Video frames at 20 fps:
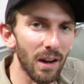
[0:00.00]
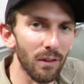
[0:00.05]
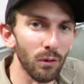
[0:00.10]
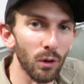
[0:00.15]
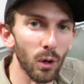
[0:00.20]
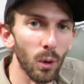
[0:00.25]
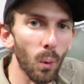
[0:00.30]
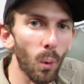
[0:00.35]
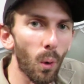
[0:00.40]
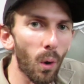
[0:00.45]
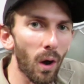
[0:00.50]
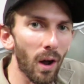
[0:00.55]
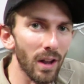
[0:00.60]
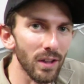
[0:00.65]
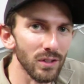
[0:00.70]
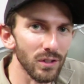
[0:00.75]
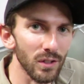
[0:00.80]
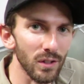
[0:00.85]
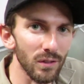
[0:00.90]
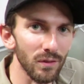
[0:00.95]

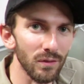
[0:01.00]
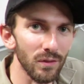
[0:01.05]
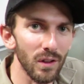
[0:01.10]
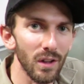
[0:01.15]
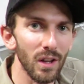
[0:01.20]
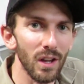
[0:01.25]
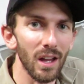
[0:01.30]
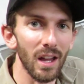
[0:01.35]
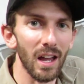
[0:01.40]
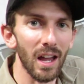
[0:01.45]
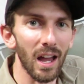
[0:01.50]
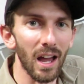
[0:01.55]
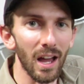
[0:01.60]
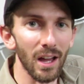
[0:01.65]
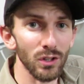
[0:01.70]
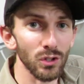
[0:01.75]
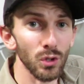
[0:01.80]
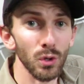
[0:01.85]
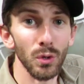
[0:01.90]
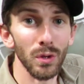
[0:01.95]
require sort of
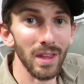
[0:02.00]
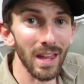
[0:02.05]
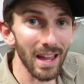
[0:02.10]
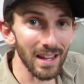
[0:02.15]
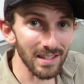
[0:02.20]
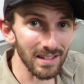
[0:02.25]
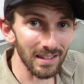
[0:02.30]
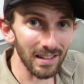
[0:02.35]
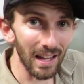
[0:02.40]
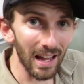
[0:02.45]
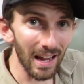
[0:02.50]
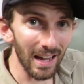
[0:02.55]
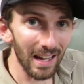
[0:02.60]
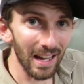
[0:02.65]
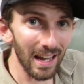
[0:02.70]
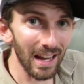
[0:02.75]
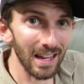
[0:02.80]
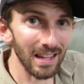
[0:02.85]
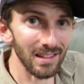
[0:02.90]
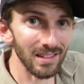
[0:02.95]
2,000
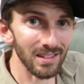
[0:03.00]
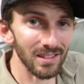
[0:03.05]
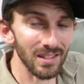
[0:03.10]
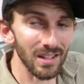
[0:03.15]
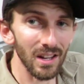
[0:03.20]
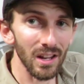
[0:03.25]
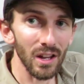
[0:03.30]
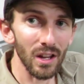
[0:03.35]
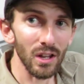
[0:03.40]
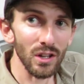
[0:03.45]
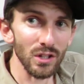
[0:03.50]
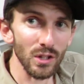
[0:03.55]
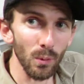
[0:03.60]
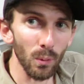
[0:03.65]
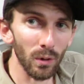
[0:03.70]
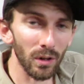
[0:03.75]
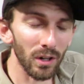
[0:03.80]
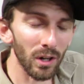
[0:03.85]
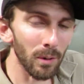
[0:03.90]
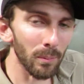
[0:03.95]
laying hens. So
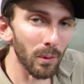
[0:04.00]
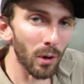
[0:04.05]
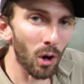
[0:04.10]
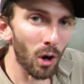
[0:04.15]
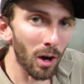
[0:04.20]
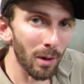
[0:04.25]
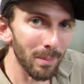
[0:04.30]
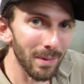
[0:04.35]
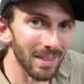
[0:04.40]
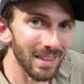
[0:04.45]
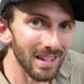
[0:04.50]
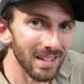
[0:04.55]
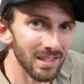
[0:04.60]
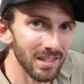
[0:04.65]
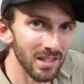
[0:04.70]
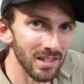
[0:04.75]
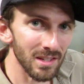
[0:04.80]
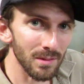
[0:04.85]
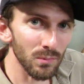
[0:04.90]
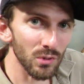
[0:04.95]
what I got behind me, these
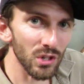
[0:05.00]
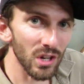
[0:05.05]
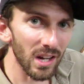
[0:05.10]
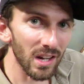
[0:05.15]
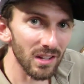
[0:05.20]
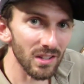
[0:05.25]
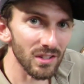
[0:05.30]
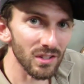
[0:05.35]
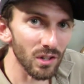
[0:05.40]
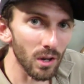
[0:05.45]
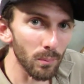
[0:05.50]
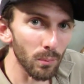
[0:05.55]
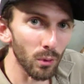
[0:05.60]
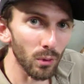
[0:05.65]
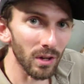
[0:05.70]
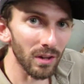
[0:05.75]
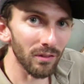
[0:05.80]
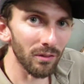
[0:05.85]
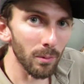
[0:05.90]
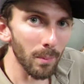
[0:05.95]
are some chickens I
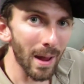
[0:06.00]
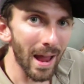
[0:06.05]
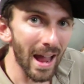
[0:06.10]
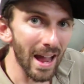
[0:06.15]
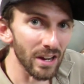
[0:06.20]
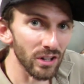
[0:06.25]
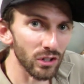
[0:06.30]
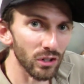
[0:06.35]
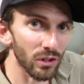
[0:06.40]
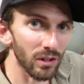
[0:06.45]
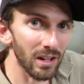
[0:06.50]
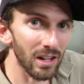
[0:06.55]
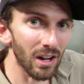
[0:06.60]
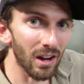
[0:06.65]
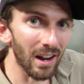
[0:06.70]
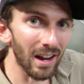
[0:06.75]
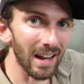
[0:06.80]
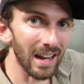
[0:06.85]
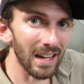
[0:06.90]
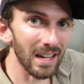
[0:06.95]
bought in from a hatchery.
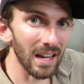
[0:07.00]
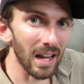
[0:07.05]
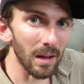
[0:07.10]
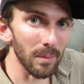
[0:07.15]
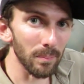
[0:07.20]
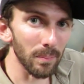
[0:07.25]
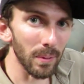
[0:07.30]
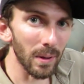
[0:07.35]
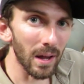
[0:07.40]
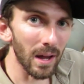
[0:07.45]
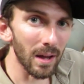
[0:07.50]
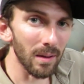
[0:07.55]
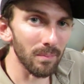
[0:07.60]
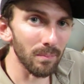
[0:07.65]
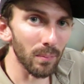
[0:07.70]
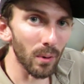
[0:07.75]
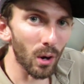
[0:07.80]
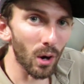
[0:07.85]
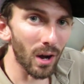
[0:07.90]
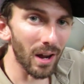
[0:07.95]
I end up
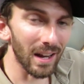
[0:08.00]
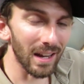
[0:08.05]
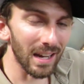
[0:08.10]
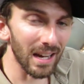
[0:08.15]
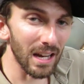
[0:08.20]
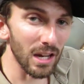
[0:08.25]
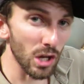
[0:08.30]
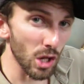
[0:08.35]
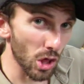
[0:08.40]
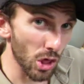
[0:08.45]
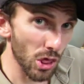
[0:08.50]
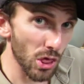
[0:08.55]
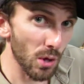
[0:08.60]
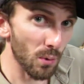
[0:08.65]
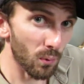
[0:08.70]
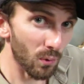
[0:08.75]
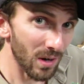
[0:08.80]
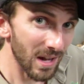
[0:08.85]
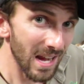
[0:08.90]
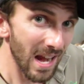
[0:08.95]
buying in
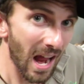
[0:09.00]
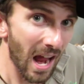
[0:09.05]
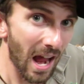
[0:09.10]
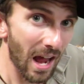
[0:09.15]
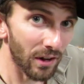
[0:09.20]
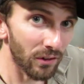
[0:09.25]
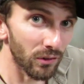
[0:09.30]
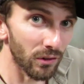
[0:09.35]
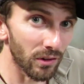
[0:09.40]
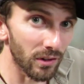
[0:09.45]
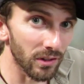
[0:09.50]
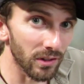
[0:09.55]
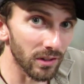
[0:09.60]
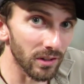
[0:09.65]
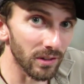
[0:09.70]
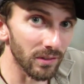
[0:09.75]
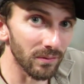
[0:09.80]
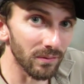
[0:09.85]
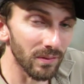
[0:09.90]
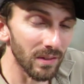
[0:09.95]
300 of
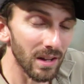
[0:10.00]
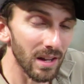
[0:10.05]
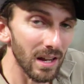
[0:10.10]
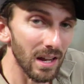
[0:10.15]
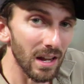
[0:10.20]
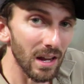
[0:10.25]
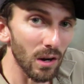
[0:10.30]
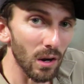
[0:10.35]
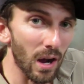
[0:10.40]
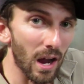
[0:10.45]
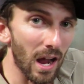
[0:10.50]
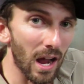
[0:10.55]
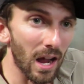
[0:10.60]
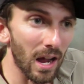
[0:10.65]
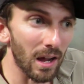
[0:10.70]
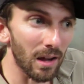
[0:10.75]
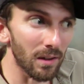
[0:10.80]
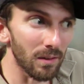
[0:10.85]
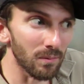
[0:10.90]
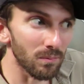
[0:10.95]

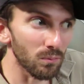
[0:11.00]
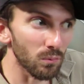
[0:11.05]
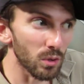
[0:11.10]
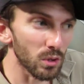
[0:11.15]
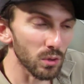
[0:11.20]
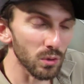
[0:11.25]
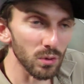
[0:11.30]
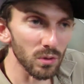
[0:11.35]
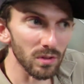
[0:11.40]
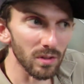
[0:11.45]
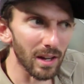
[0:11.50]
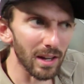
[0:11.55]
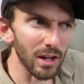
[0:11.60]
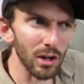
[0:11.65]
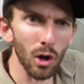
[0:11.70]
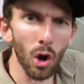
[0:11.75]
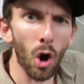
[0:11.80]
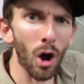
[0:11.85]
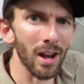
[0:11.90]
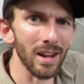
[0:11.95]
them, which was like
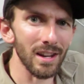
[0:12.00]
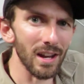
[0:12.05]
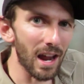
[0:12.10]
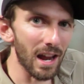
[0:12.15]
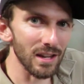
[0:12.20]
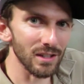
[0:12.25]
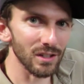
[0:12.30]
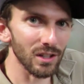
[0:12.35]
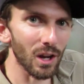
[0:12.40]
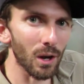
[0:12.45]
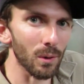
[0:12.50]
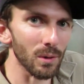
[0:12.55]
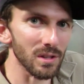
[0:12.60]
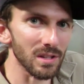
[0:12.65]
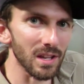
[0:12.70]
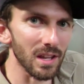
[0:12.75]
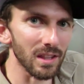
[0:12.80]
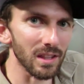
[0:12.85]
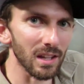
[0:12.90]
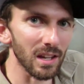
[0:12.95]
9 days ago or
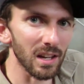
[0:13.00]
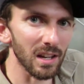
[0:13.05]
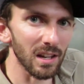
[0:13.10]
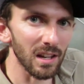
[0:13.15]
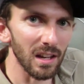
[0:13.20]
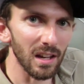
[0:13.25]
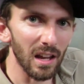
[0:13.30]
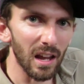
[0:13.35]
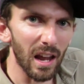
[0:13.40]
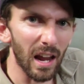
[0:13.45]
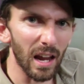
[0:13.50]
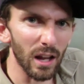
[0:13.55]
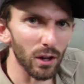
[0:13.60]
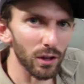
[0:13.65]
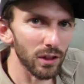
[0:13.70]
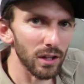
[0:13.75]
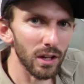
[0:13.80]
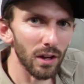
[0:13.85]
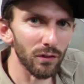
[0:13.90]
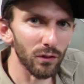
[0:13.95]
something. And I
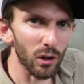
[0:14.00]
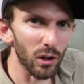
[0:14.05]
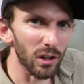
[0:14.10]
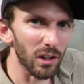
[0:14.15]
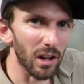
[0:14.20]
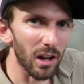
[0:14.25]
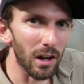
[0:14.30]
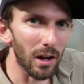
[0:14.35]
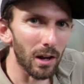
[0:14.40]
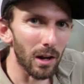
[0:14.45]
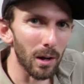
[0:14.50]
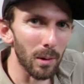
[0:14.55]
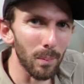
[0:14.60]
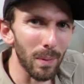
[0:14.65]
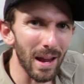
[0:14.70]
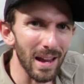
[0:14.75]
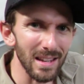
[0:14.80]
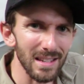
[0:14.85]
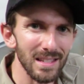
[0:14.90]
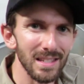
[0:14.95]
think I've got
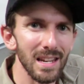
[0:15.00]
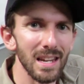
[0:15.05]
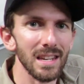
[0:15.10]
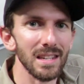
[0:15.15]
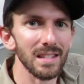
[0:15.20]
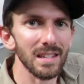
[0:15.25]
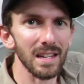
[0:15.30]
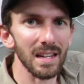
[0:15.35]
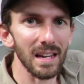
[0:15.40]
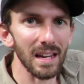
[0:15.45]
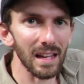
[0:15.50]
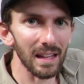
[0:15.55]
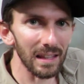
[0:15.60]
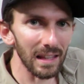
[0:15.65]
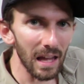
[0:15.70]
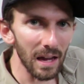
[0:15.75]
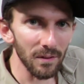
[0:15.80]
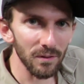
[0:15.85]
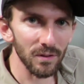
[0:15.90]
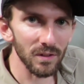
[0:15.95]
about 60
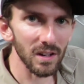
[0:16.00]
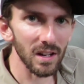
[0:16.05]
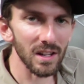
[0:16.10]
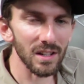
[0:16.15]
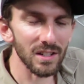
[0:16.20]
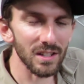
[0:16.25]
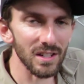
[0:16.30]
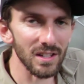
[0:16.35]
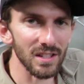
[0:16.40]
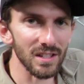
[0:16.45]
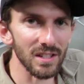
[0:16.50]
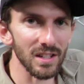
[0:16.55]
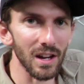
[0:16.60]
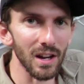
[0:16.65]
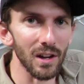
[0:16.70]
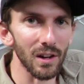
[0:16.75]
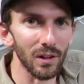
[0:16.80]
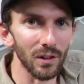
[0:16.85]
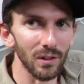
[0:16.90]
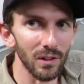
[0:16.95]
left to
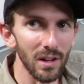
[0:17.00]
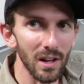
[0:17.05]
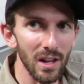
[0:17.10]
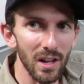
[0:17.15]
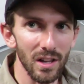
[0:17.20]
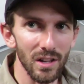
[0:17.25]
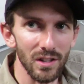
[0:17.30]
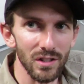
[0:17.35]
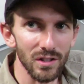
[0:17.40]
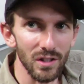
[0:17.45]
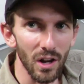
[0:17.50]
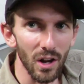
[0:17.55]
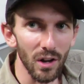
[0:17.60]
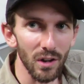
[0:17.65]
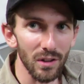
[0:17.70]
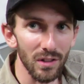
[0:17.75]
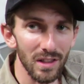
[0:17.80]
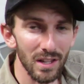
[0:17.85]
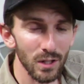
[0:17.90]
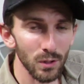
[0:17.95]
sell.
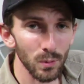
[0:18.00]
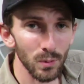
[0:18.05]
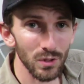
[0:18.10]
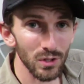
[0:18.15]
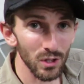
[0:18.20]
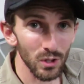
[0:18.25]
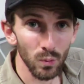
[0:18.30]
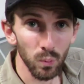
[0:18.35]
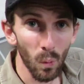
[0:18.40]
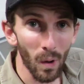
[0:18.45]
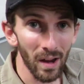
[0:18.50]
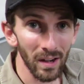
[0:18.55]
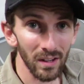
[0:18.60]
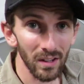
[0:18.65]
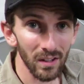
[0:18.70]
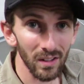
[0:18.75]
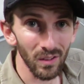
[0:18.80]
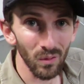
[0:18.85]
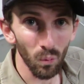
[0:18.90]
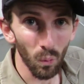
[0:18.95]
So this was just
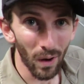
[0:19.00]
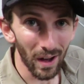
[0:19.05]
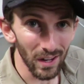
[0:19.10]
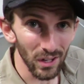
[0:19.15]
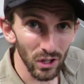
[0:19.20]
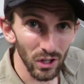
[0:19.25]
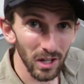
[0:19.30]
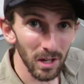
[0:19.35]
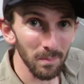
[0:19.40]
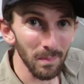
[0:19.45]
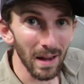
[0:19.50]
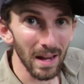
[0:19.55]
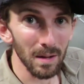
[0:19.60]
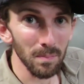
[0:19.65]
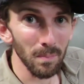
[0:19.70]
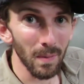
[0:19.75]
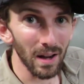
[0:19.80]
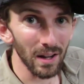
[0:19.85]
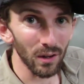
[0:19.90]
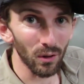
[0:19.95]
one way you can
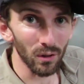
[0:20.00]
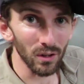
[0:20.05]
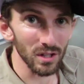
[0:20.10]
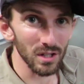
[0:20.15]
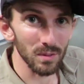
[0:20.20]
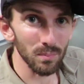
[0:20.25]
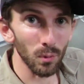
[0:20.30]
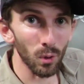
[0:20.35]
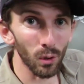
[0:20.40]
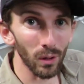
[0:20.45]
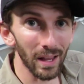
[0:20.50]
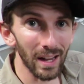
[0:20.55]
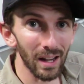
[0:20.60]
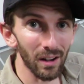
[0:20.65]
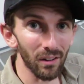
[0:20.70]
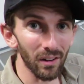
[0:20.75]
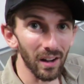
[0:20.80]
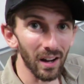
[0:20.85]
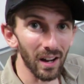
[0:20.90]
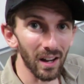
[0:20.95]
make money on a small
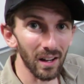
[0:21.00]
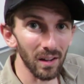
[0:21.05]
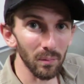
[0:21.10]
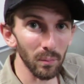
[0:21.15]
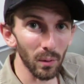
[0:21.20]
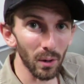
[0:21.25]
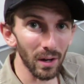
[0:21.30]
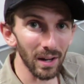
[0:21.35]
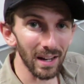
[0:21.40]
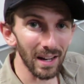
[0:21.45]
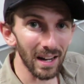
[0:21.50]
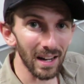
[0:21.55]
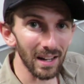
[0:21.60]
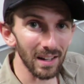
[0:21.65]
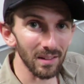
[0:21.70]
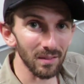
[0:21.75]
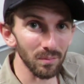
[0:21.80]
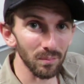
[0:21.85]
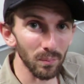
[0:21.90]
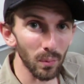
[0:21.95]
area
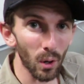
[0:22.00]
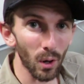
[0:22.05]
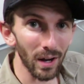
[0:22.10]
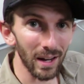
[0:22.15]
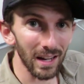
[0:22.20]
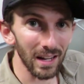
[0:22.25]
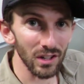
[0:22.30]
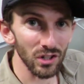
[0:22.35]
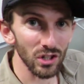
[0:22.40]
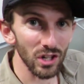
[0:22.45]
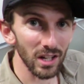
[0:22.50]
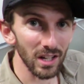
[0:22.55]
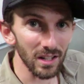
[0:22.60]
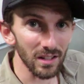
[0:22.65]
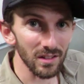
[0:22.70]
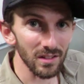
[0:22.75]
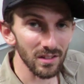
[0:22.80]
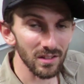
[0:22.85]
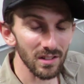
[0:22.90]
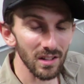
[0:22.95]
by buying in
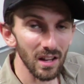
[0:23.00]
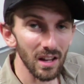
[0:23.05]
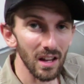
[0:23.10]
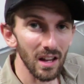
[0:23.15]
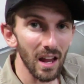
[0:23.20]
chickens.